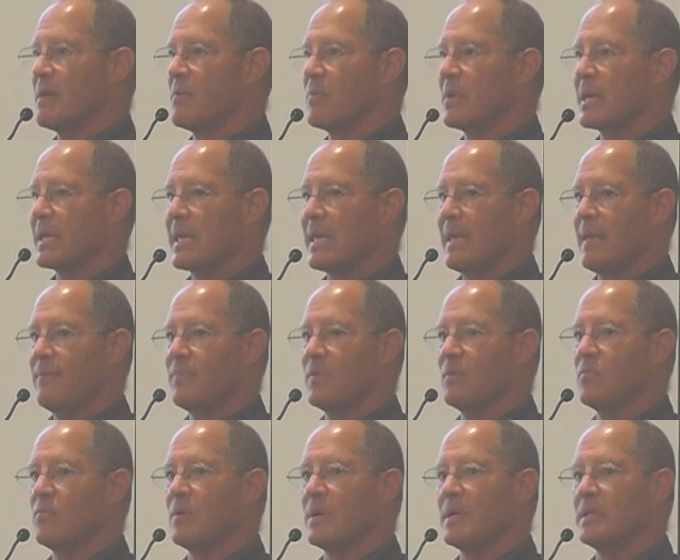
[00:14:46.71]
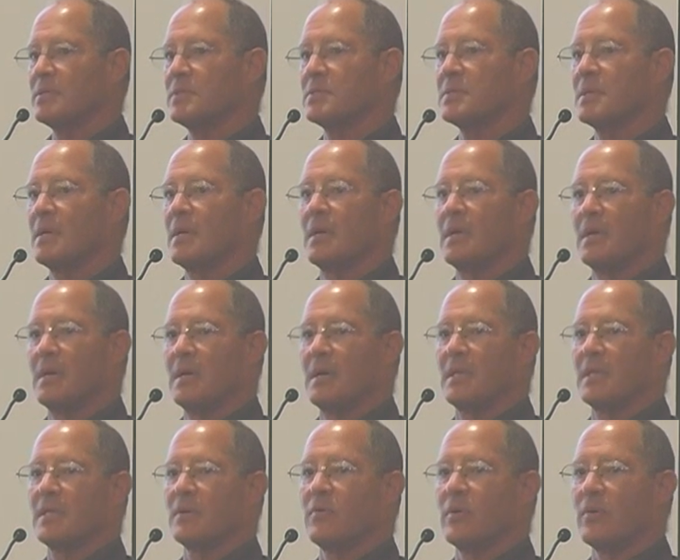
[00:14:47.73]
They want to keep the ones
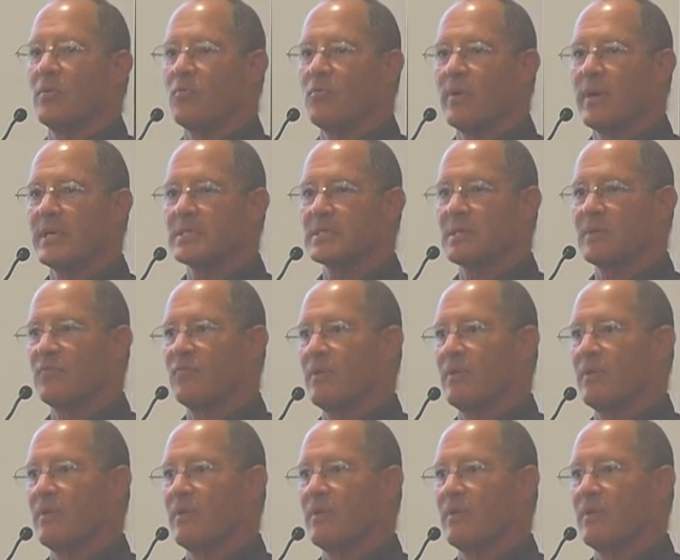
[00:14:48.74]
that are at risk